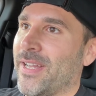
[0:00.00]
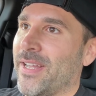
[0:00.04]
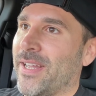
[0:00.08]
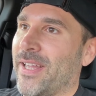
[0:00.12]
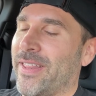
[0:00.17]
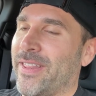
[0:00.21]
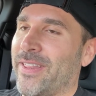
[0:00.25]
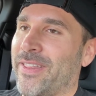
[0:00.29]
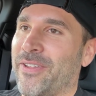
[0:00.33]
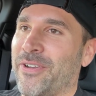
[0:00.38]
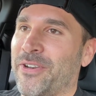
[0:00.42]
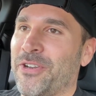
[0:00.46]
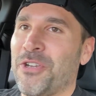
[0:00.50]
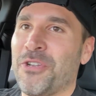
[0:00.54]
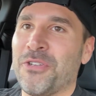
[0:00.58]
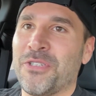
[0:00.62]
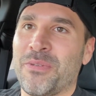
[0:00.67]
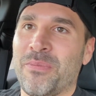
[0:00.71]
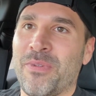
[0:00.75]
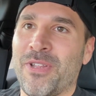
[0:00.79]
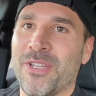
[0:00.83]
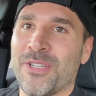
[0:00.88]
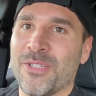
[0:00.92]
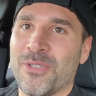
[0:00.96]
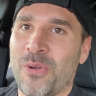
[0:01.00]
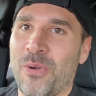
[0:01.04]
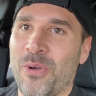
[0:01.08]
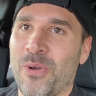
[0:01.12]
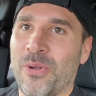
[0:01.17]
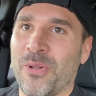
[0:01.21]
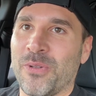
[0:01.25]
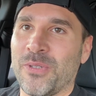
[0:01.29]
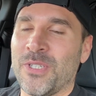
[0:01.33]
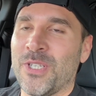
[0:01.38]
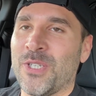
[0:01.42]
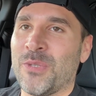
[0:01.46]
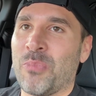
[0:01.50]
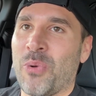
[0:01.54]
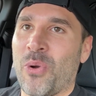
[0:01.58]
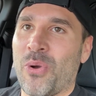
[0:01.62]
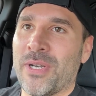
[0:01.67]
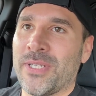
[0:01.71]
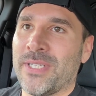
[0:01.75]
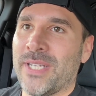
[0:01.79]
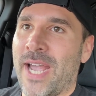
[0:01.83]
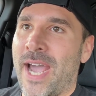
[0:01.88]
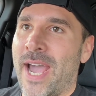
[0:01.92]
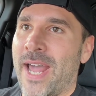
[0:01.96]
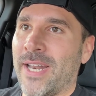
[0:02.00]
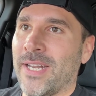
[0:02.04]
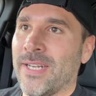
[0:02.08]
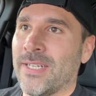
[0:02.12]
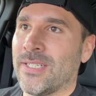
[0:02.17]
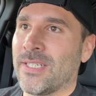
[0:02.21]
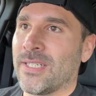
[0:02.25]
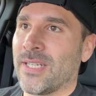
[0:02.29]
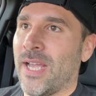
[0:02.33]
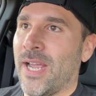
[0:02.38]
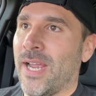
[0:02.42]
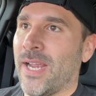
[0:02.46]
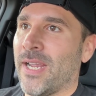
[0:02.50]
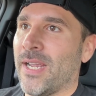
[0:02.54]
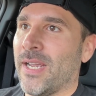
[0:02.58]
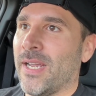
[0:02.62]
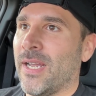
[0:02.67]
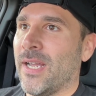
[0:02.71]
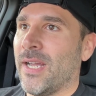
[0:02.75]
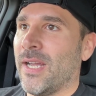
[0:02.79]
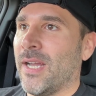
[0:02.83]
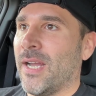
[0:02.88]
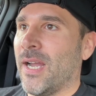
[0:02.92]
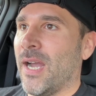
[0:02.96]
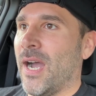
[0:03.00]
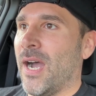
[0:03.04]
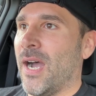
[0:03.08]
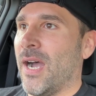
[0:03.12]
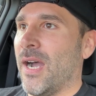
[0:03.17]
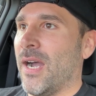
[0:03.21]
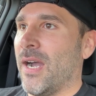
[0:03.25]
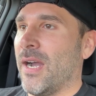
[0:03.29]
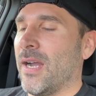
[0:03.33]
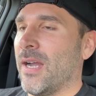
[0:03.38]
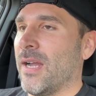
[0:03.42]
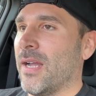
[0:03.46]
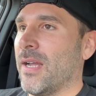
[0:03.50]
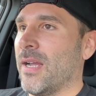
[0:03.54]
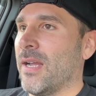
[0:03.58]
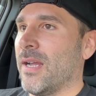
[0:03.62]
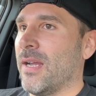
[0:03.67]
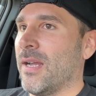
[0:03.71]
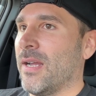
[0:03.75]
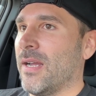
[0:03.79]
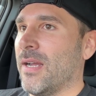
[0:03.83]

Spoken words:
there used to be this old sports adage, like, what